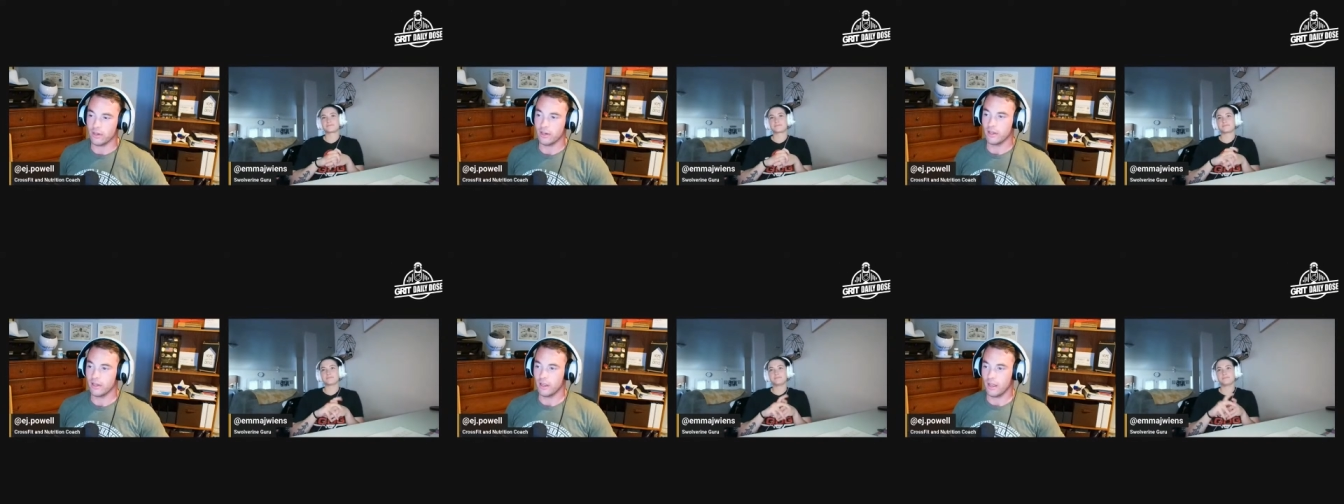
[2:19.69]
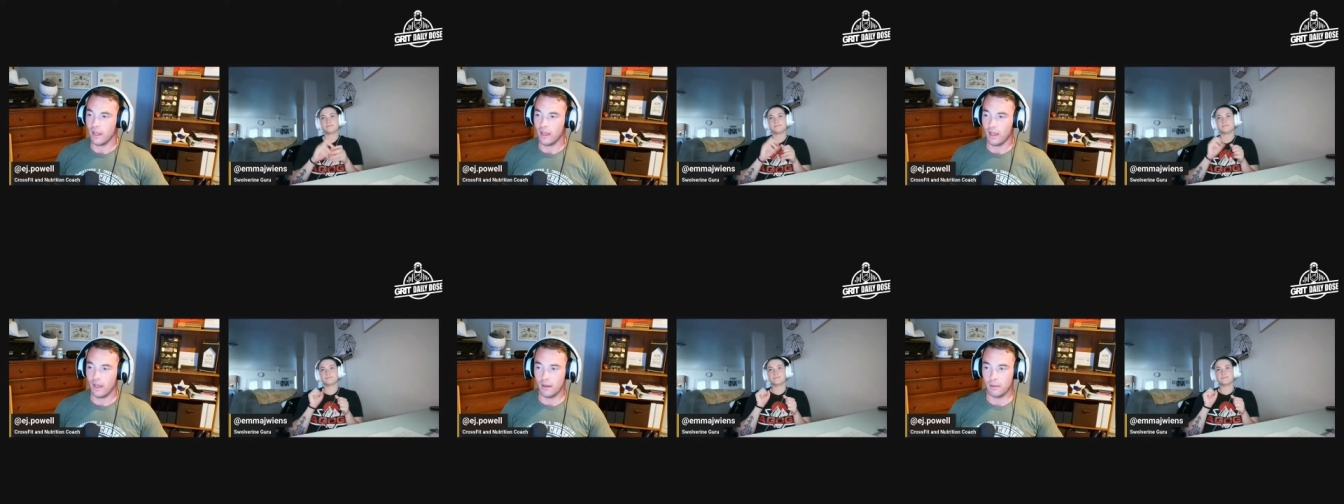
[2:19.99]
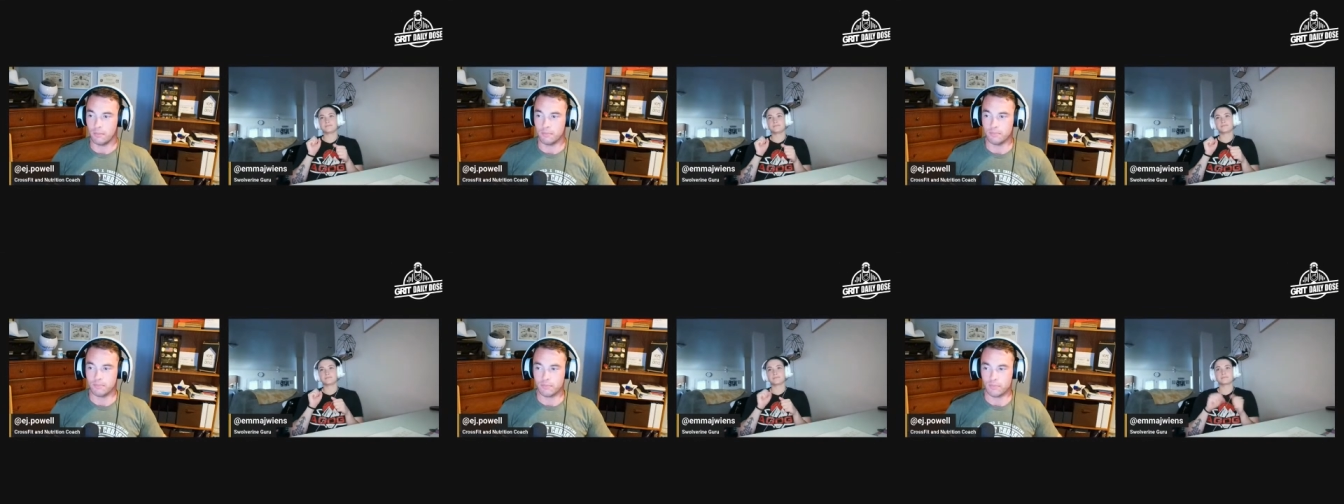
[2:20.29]

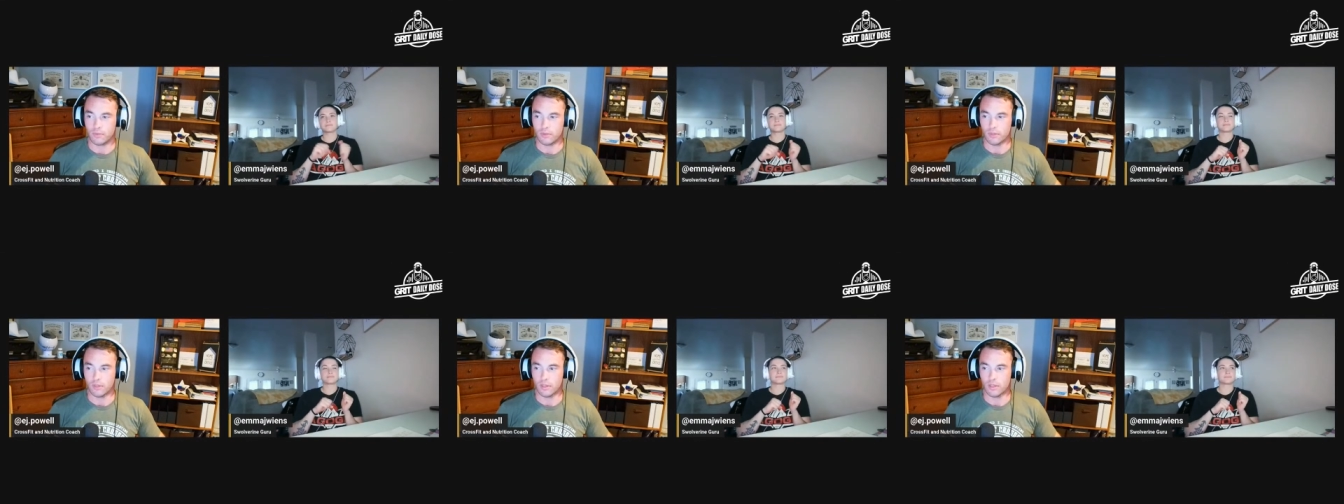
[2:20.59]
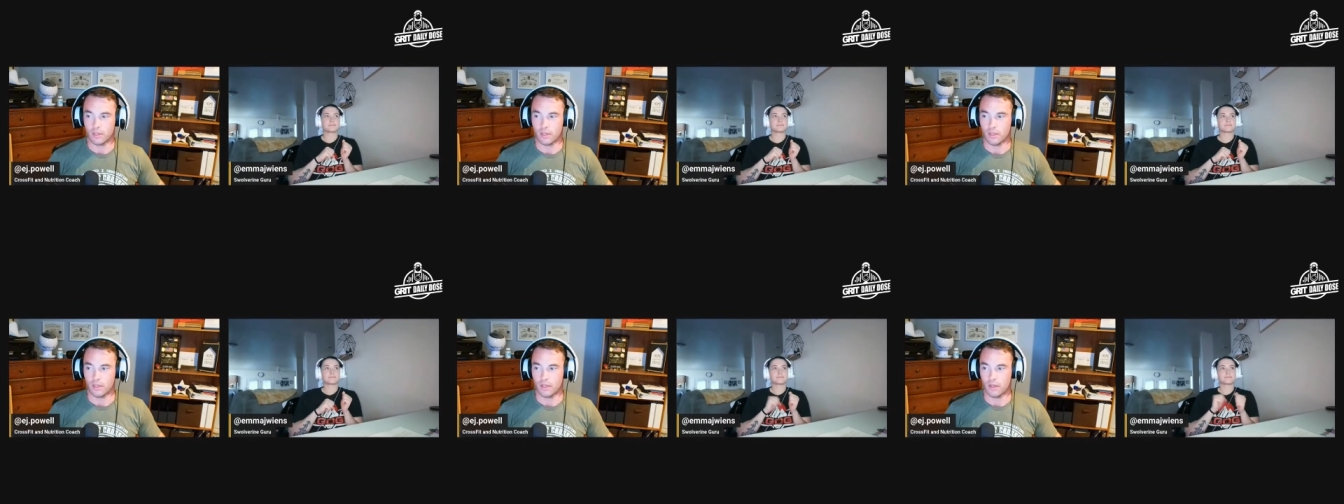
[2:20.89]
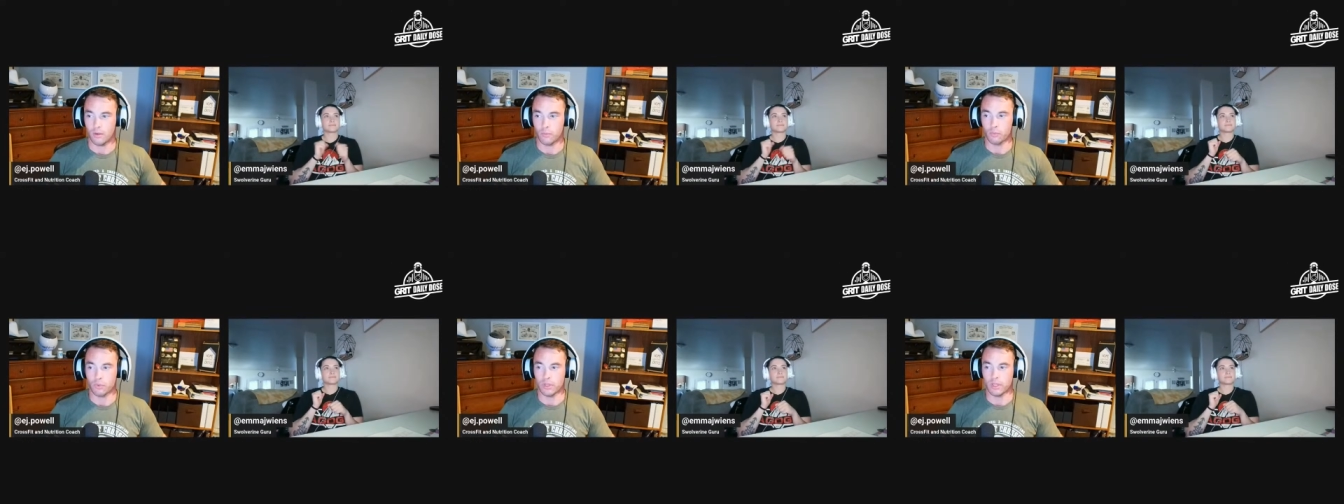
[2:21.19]
I
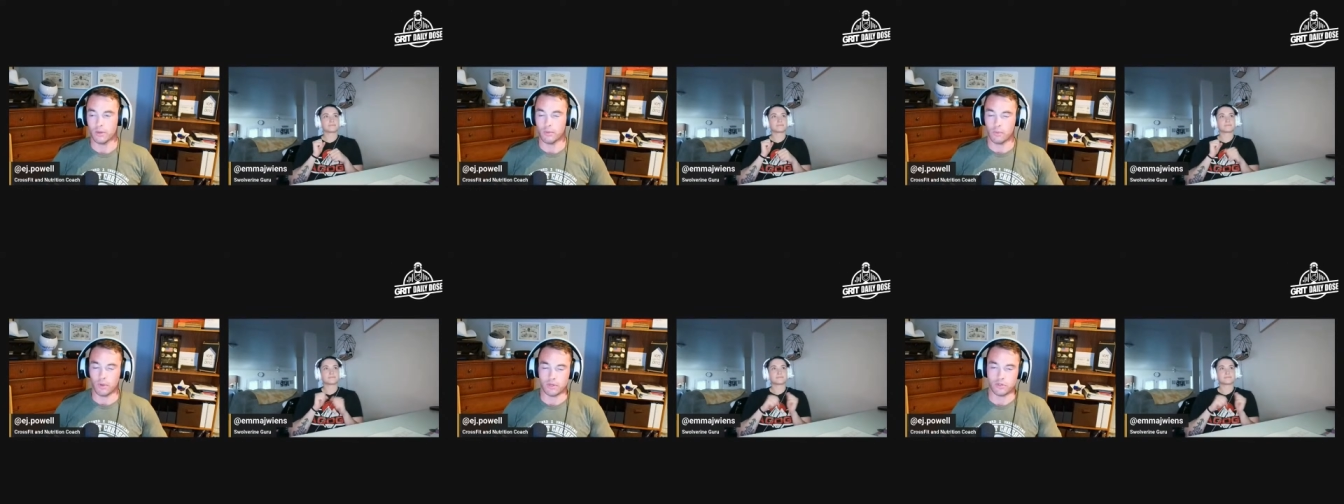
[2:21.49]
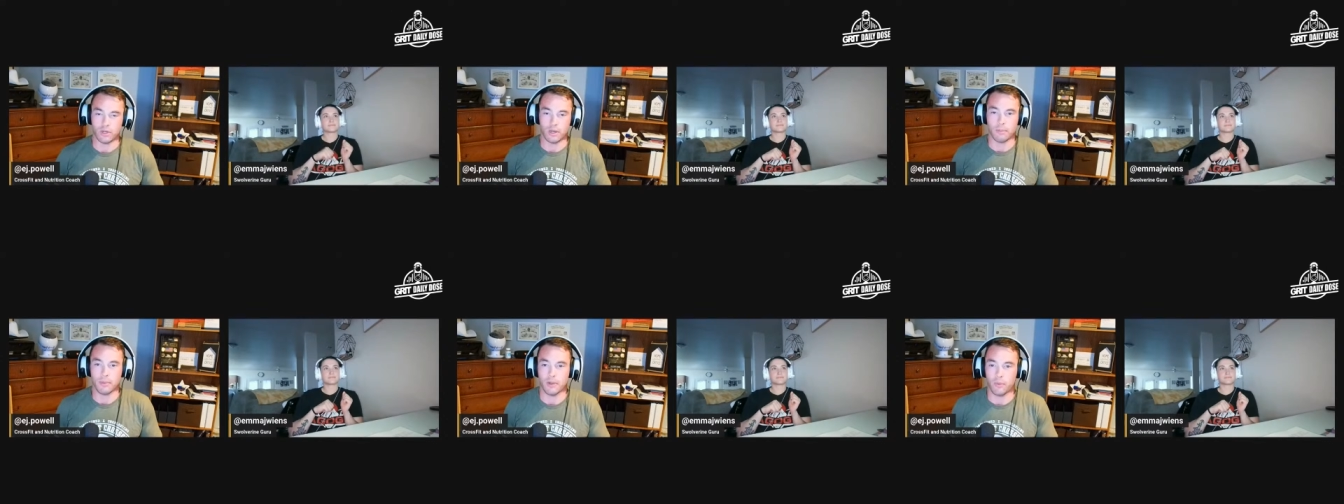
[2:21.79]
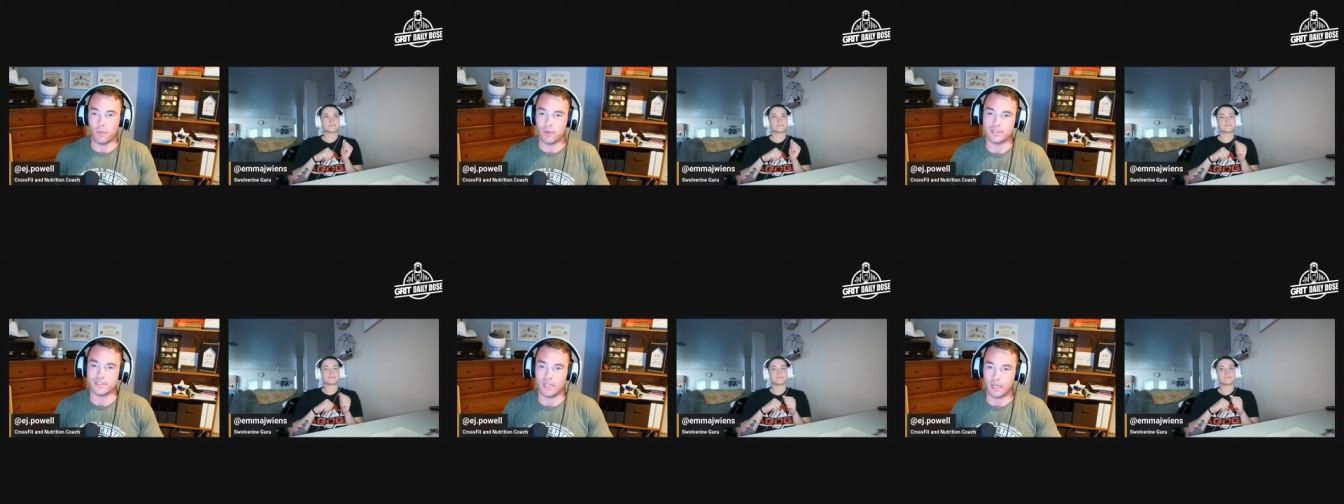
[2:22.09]
really want to try to be a
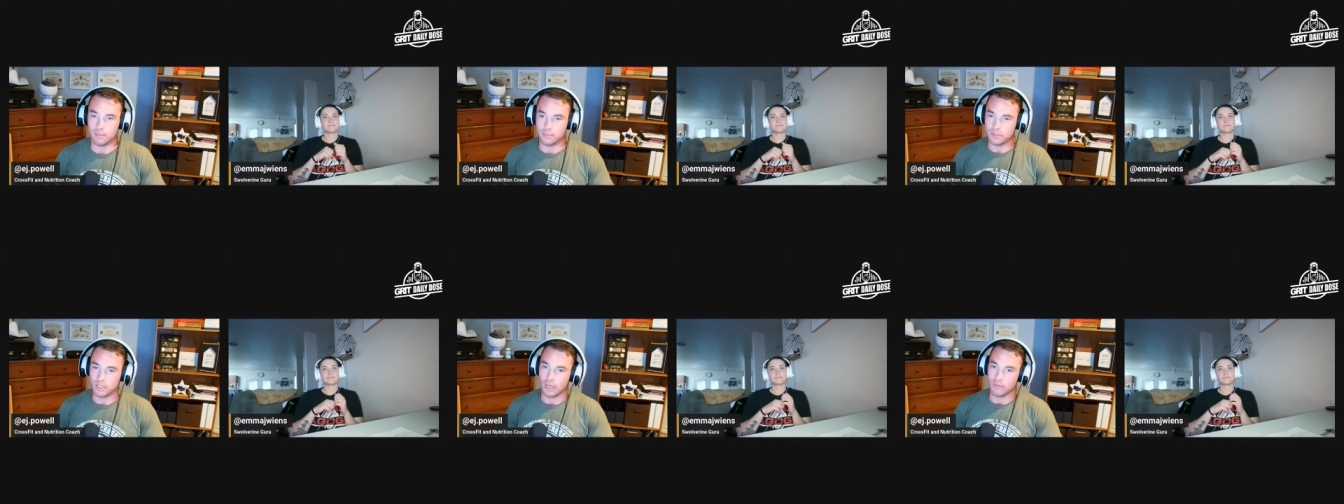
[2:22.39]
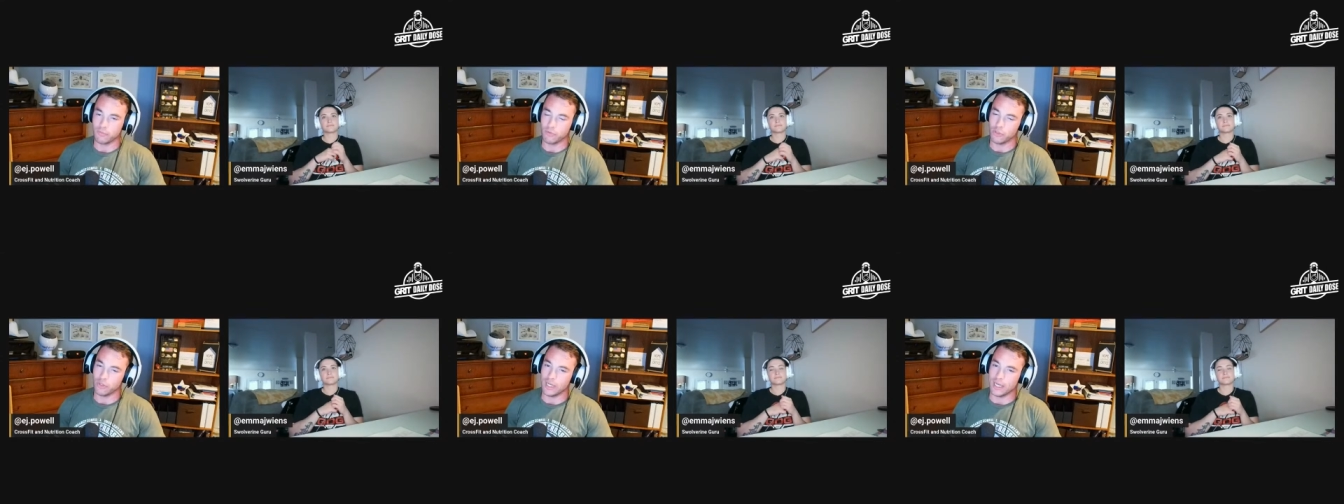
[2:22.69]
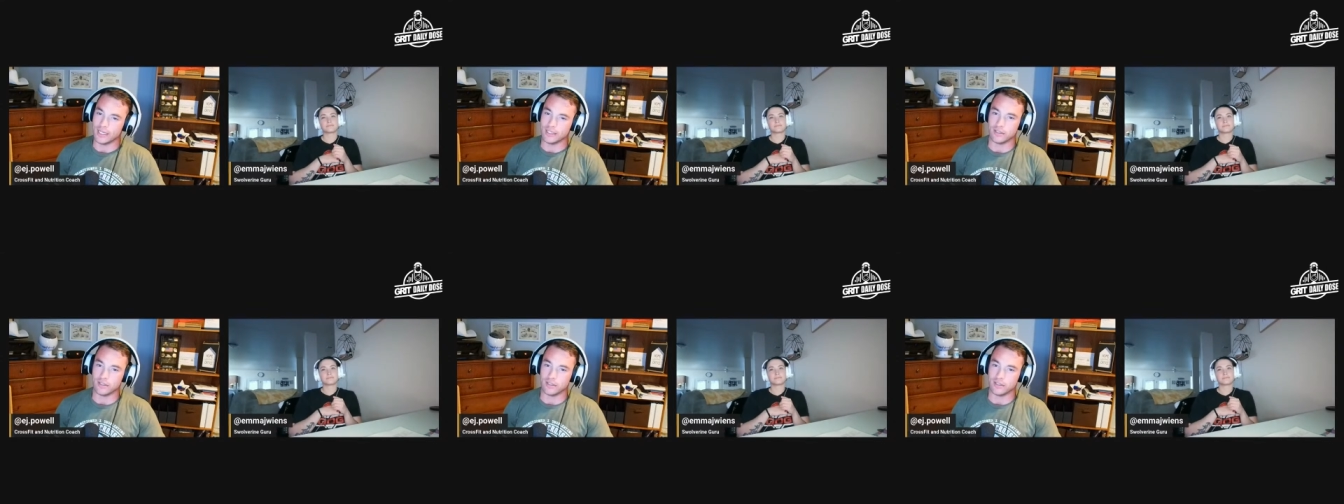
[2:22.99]
one-stop shop for you guys.